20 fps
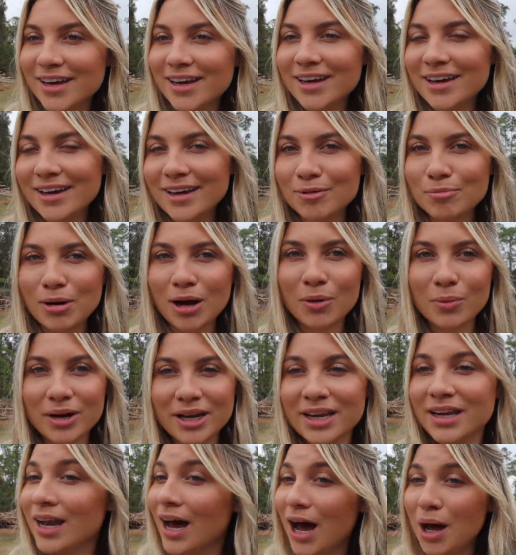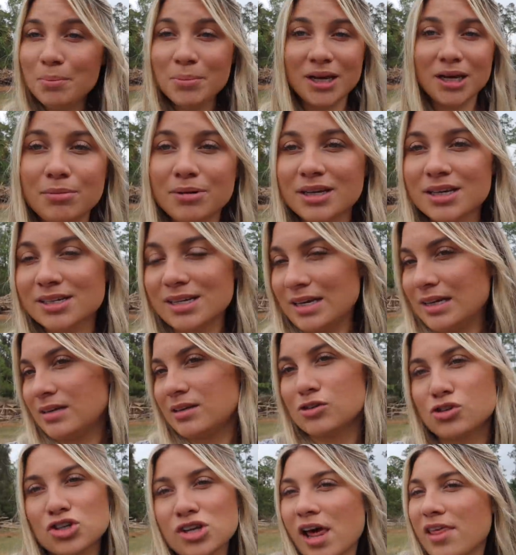And by we, not because
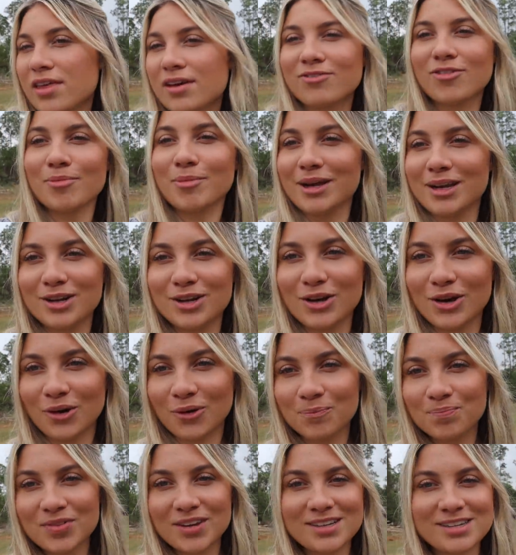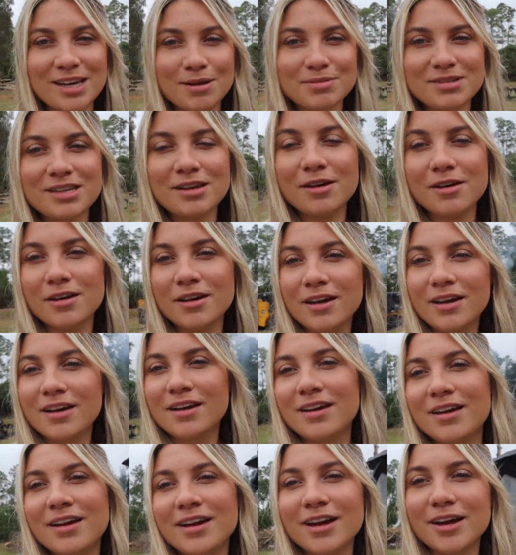there's nothing for me to do except sit
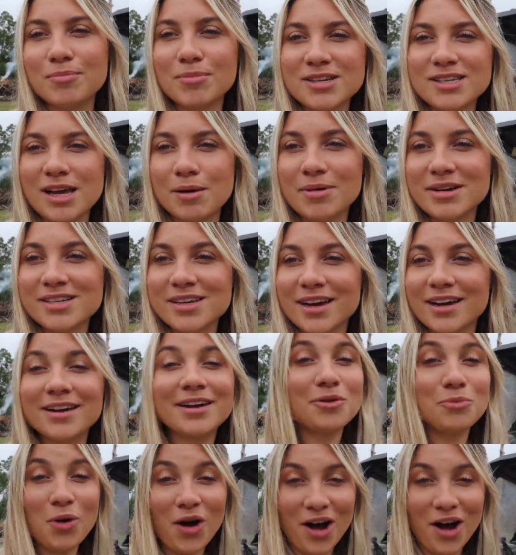in my side-by-side and